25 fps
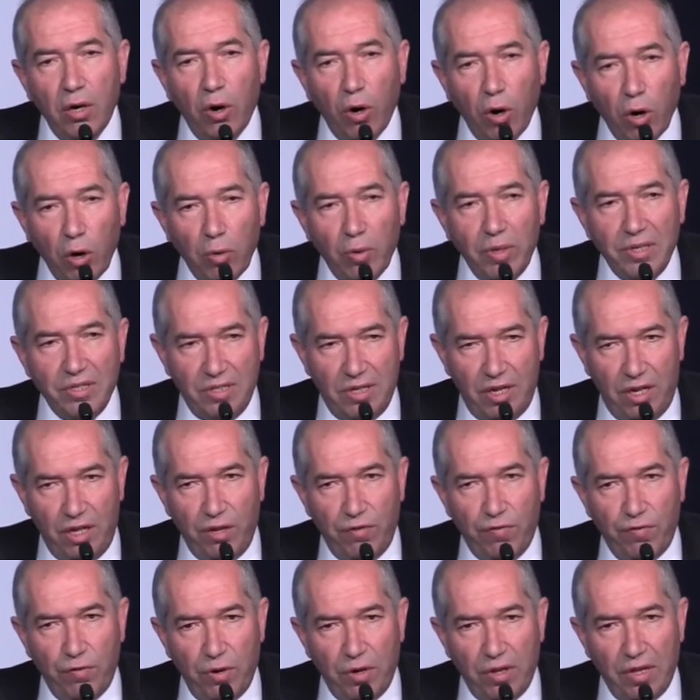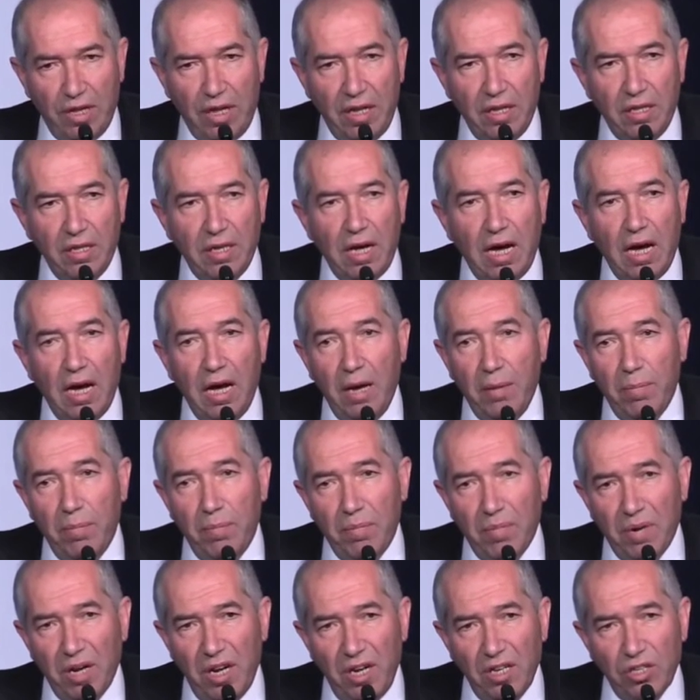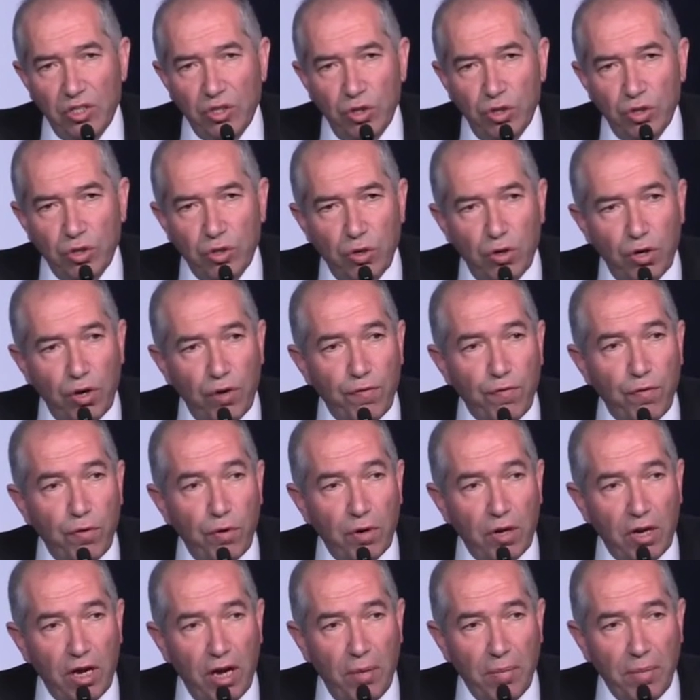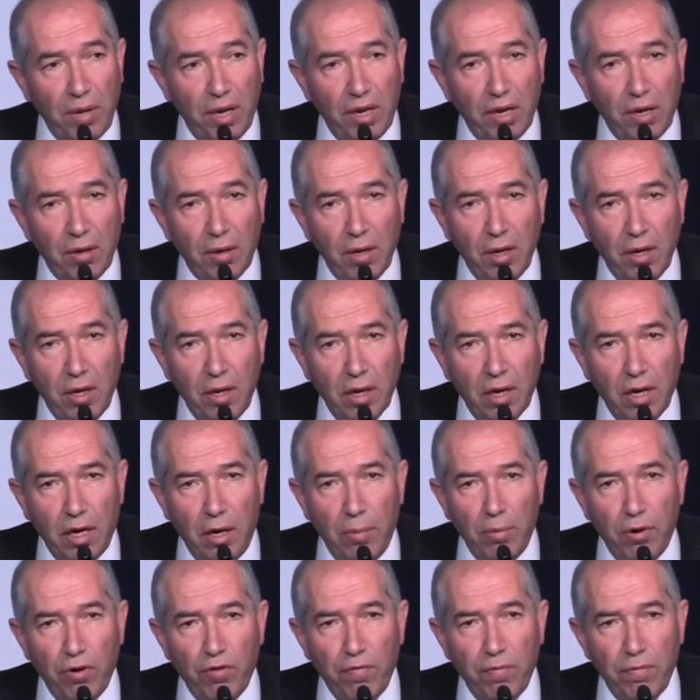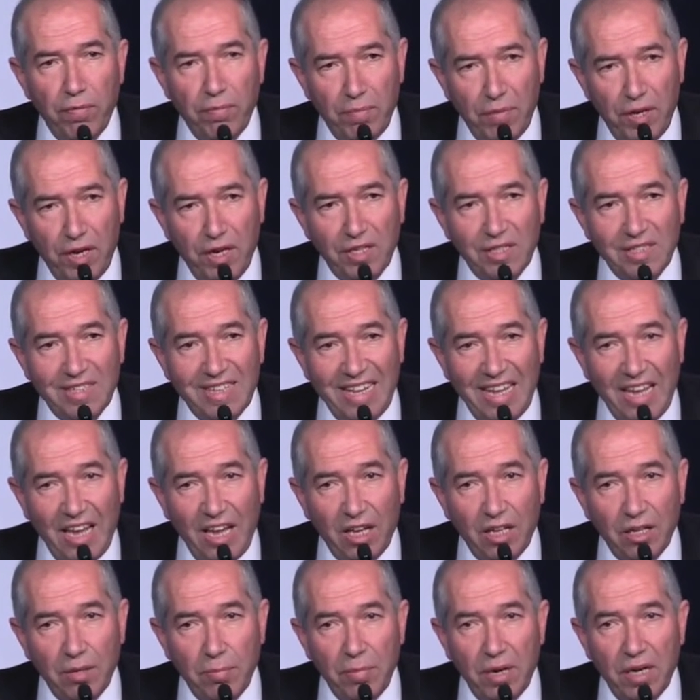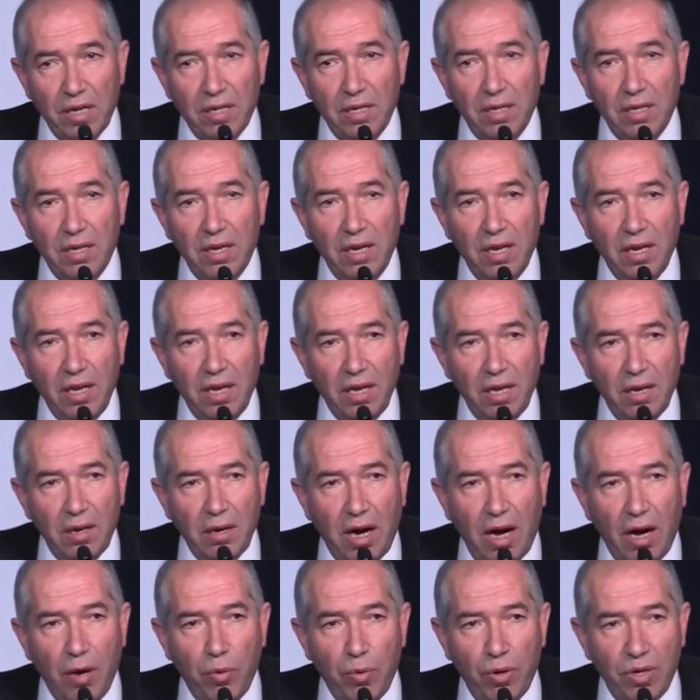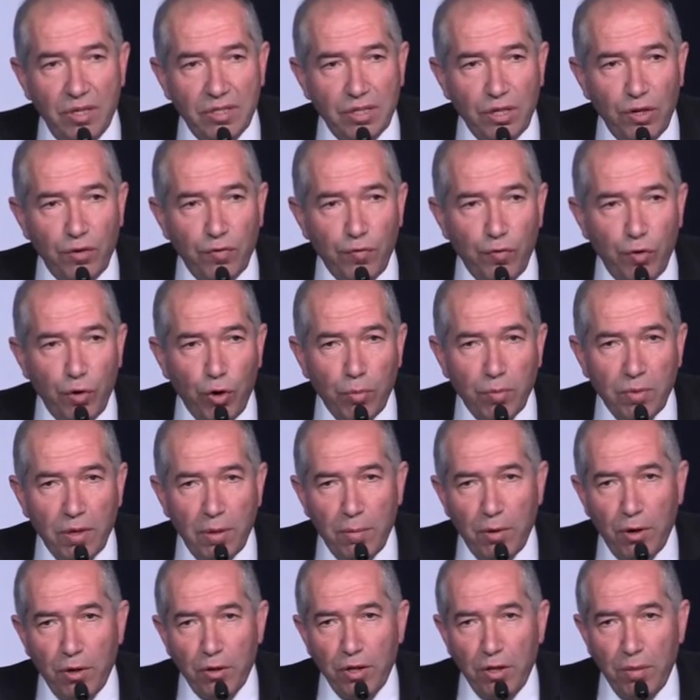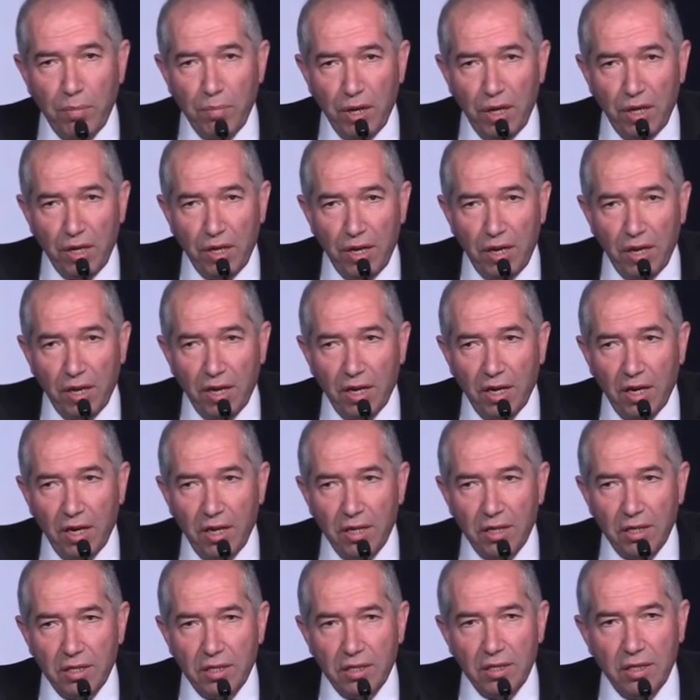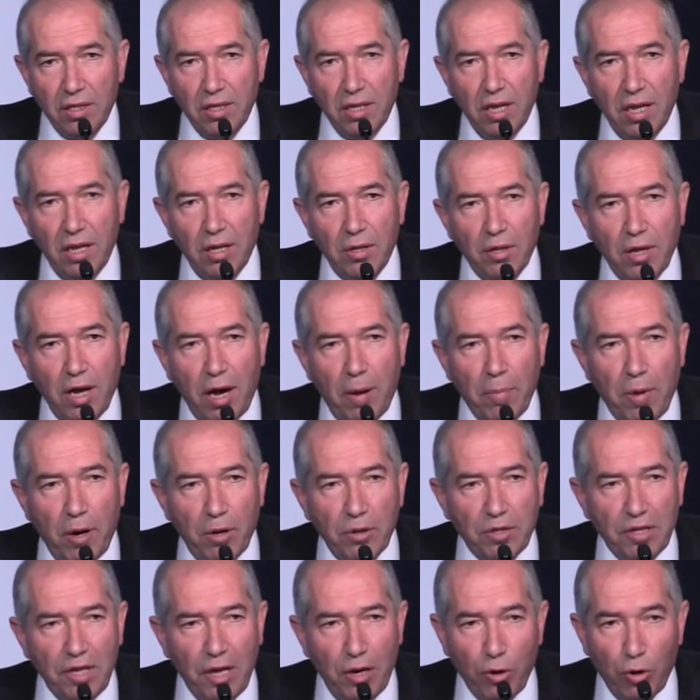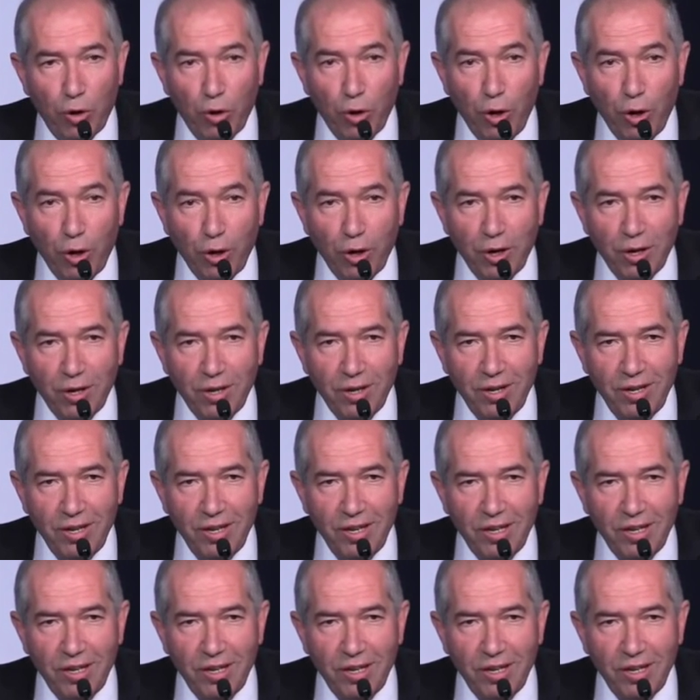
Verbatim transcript: always ready for that. I'm really so sorry for coming a couple of minutes late, but I was informed about the meeting about 10 o'clock.